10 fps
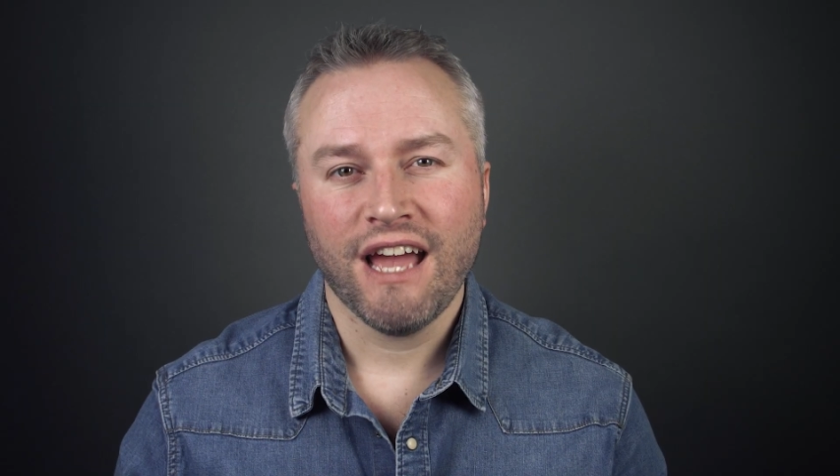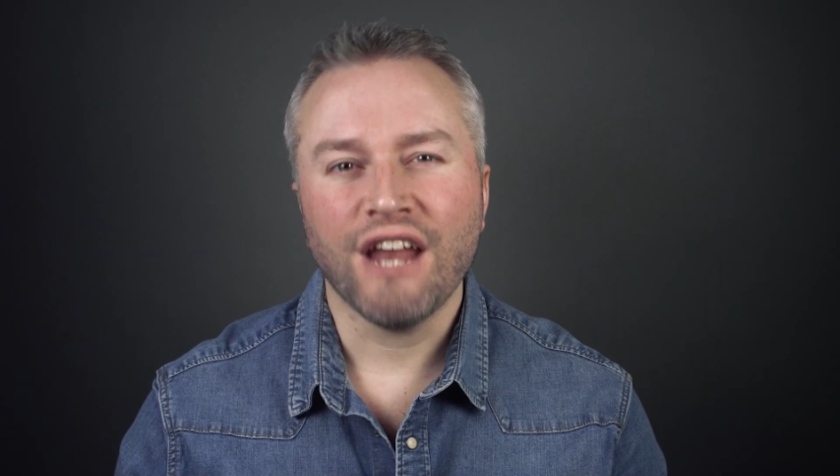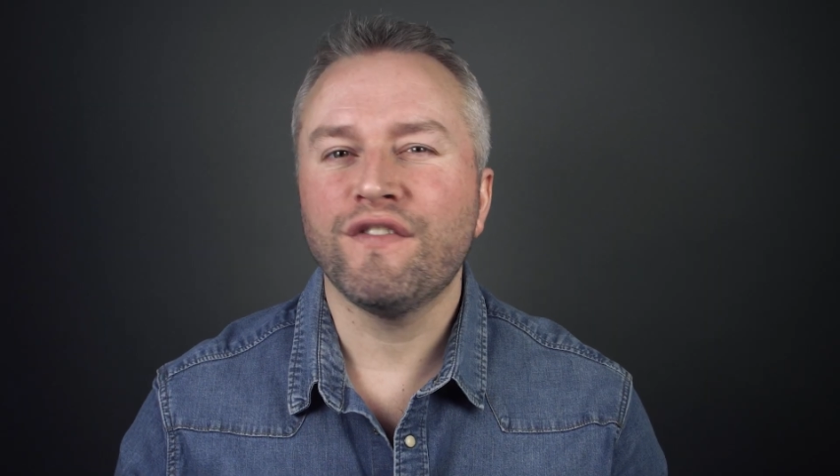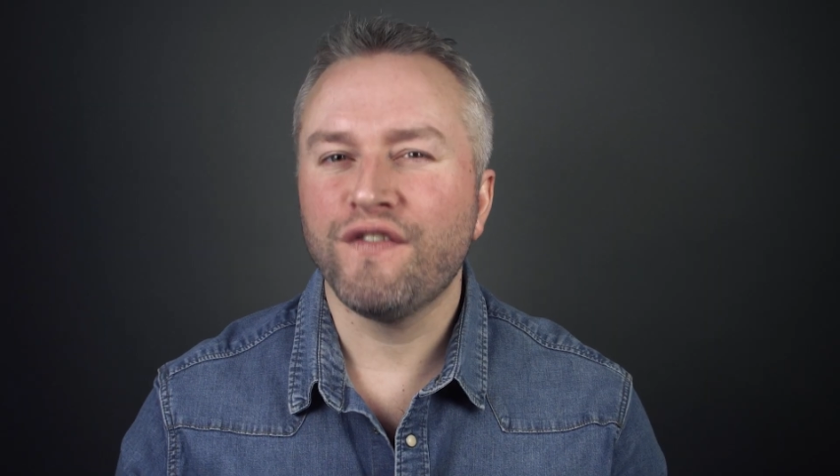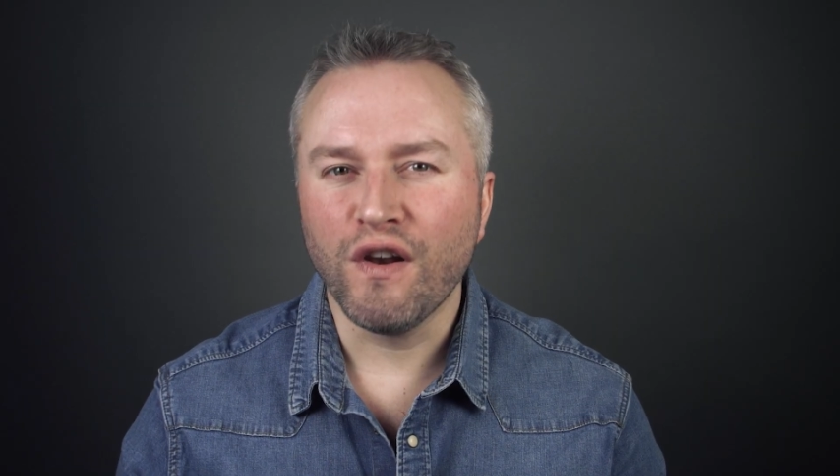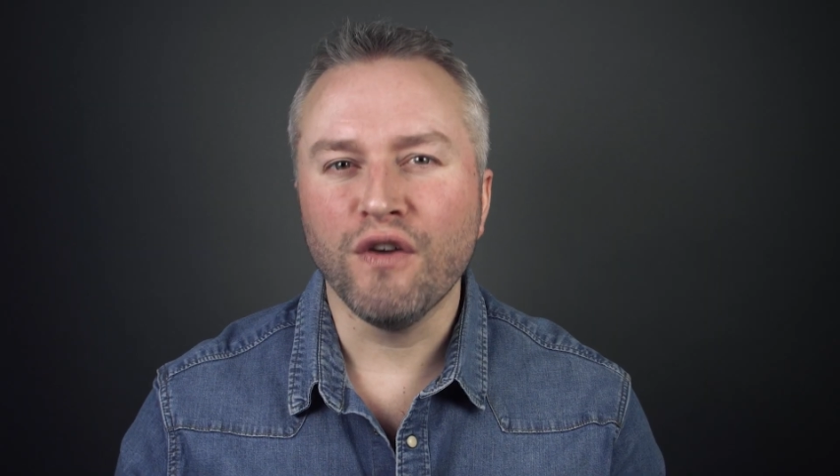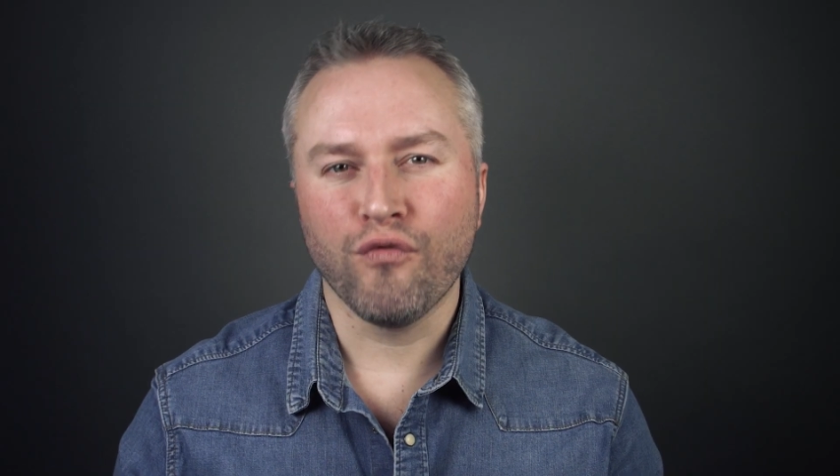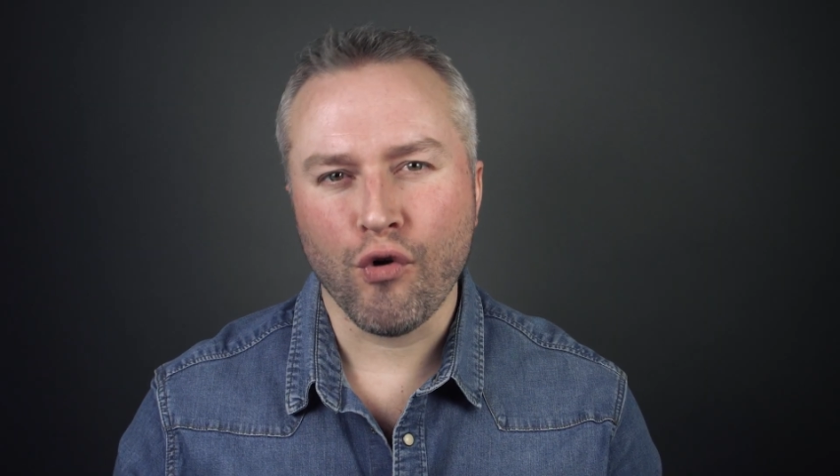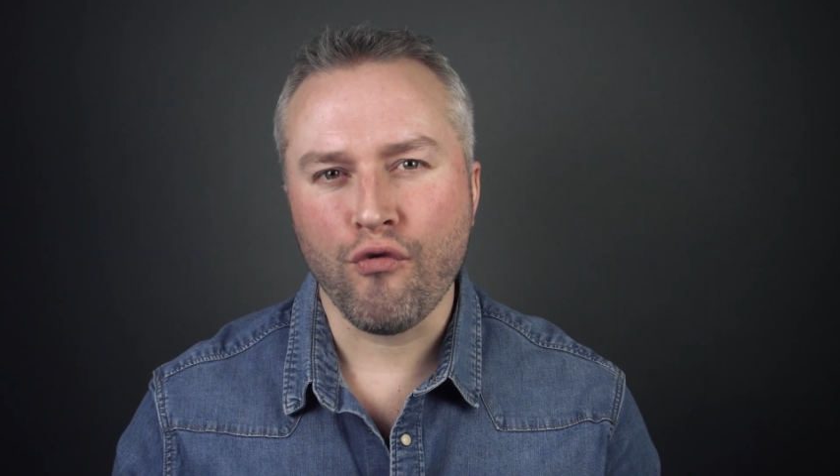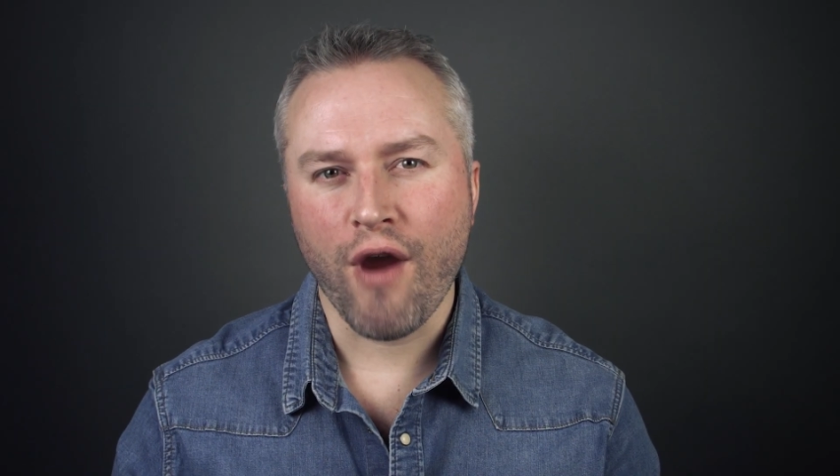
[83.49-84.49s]
and full
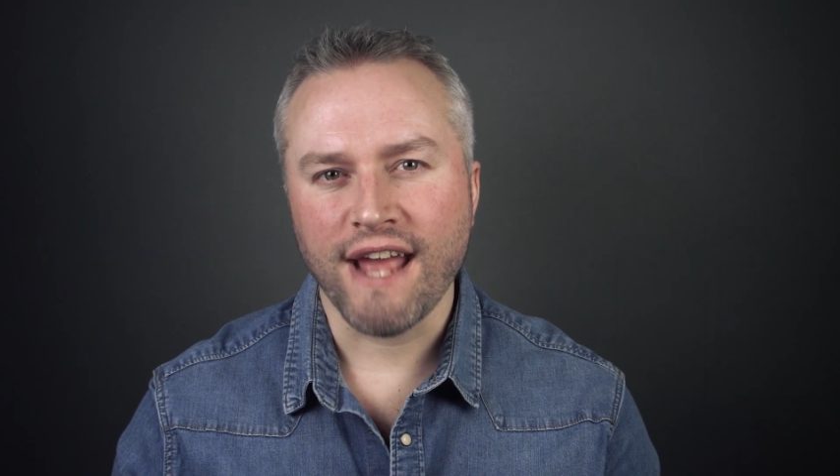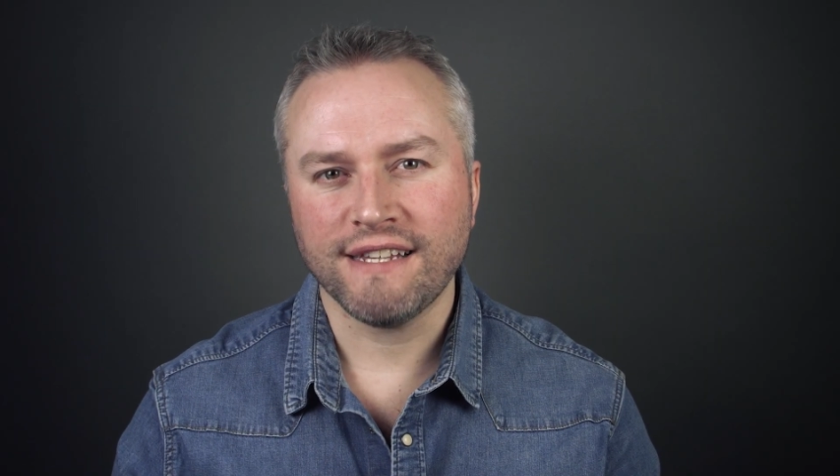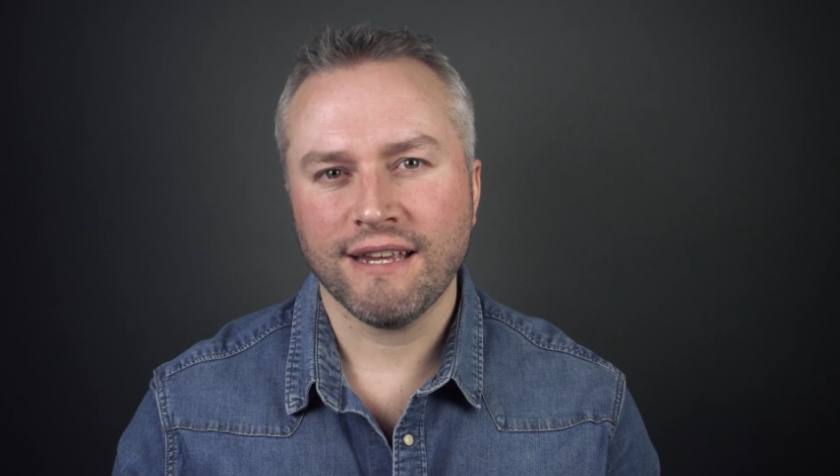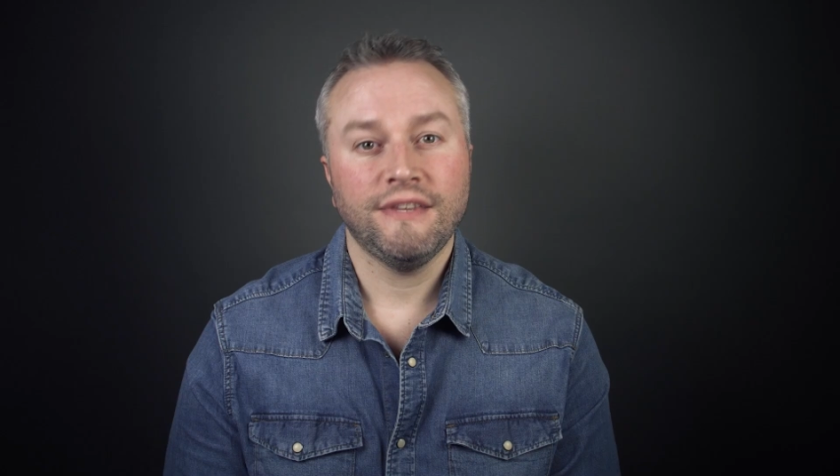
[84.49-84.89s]
of regret.